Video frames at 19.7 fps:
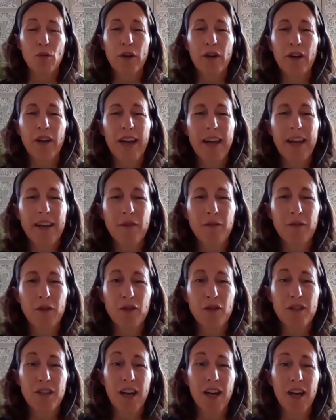ahead of
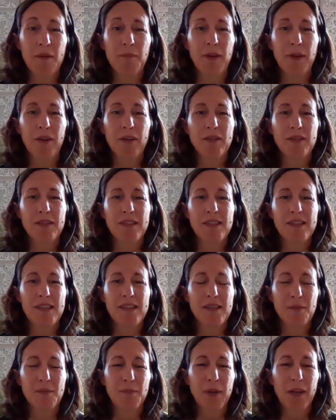your time, because this
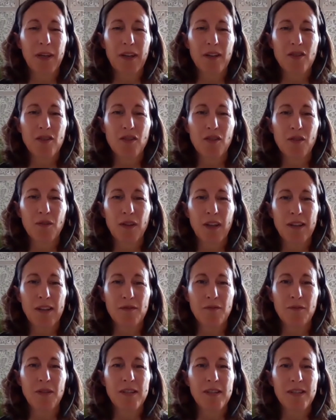is a big issue
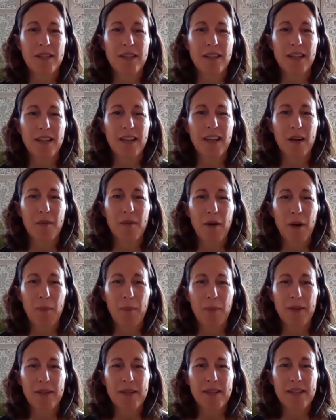that's recently come
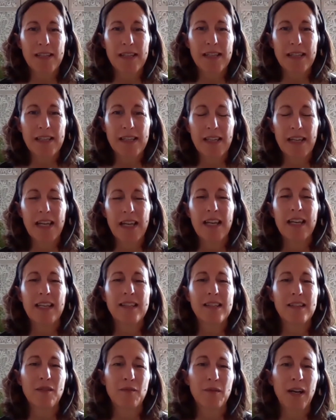up, isn't it?
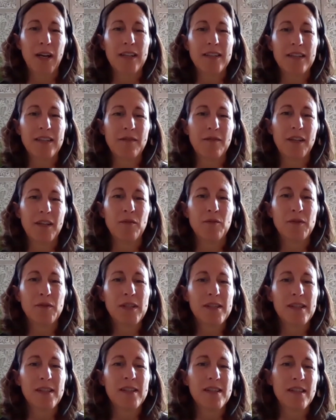It's a relatively
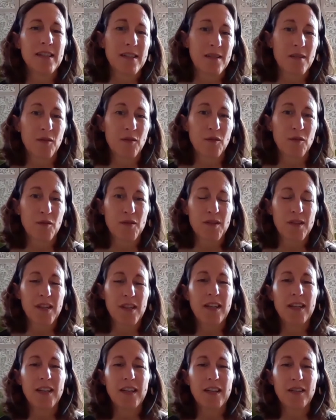recent discourse
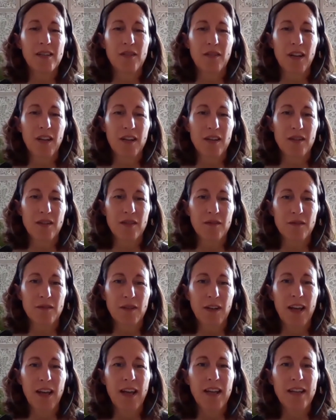in
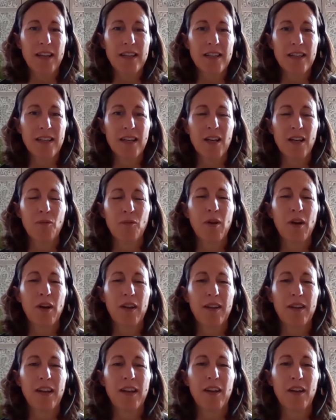international aid,
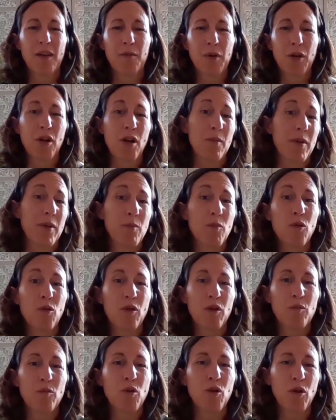where they're becoming
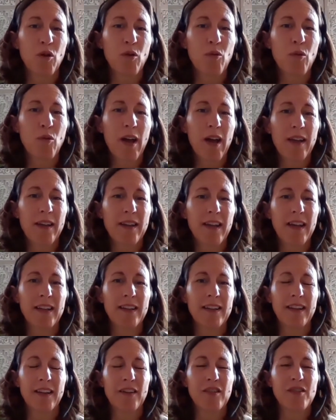more and more aware
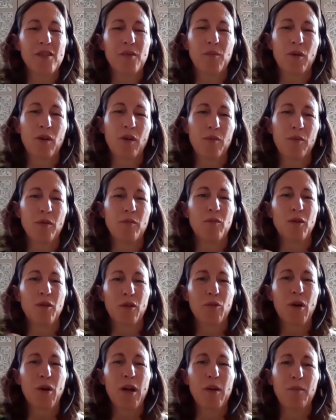that there's a problem
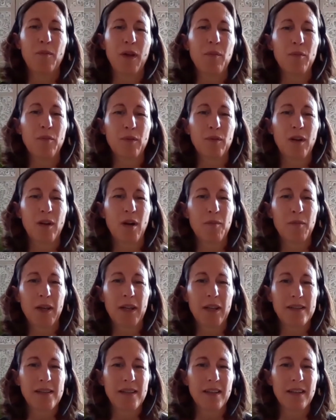with white people
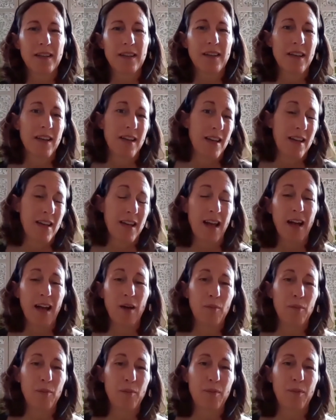coming to help